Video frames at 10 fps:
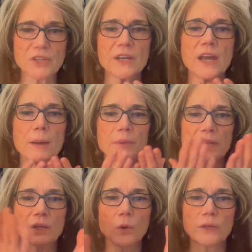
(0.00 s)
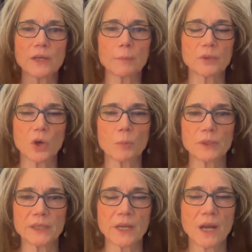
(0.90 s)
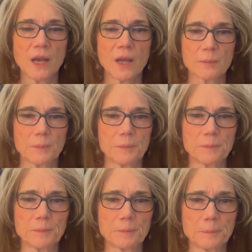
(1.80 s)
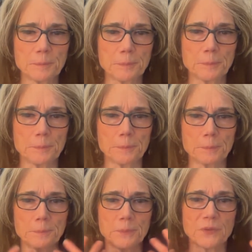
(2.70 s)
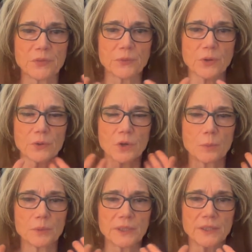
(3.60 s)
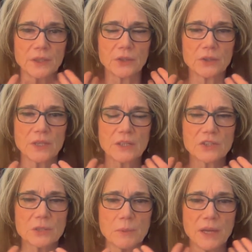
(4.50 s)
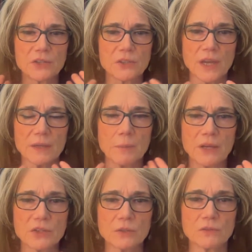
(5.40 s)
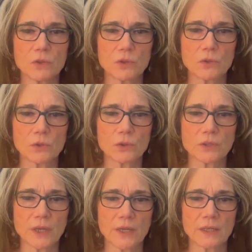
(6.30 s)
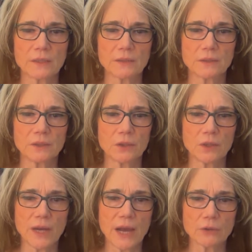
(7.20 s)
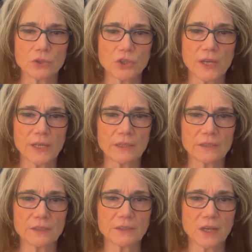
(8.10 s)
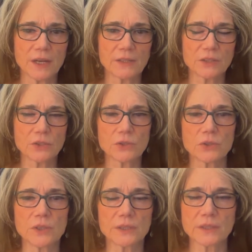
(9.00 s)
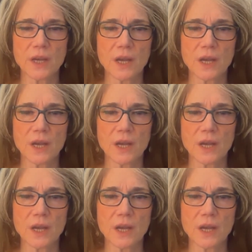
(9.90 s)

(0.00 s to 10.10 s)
that happening, going up and opening, the throat opening here, just imagine that. Imagine the vocal cords out shaking to the sides as you do this.